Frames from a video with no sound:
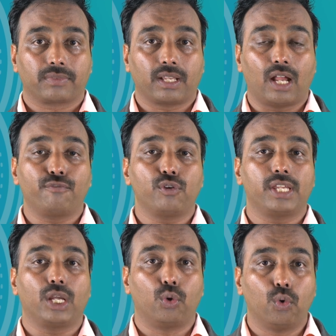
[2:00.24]

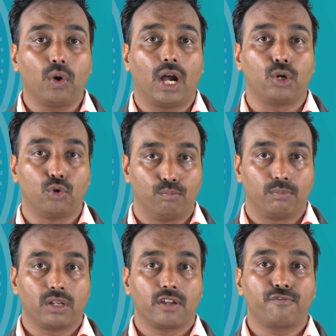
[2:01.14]
confusing who and
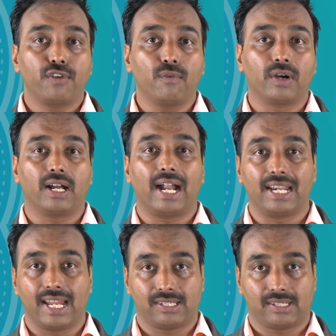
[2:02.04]
whom, fewer
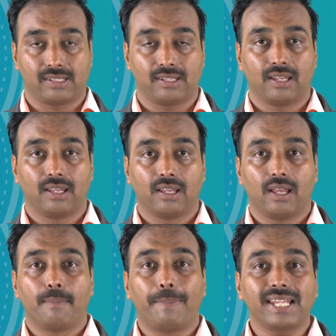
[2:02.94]
and less.
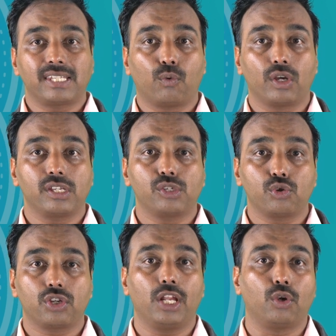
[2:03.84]
Passive voice is
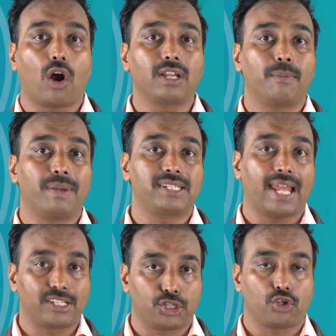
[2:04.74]
usually not the
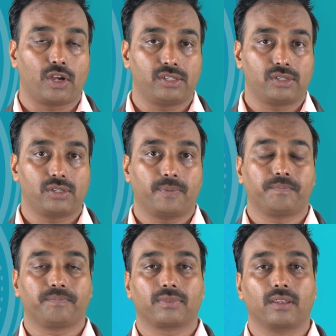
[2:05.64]
best answer choice.
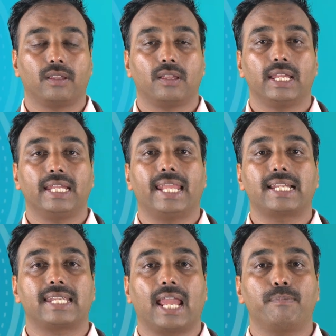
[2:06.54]

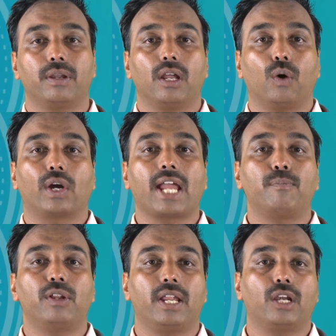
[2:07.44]
Next type,
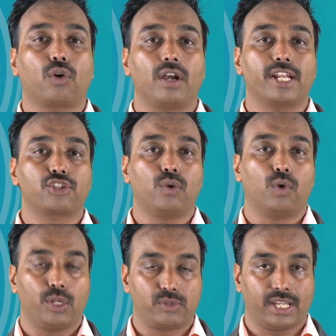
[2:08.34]
vocabulary and
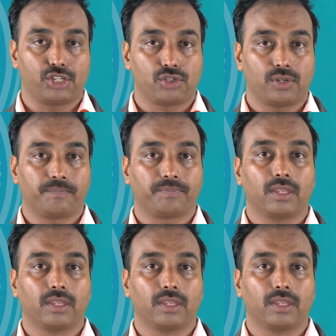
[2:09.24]
contextual word usage.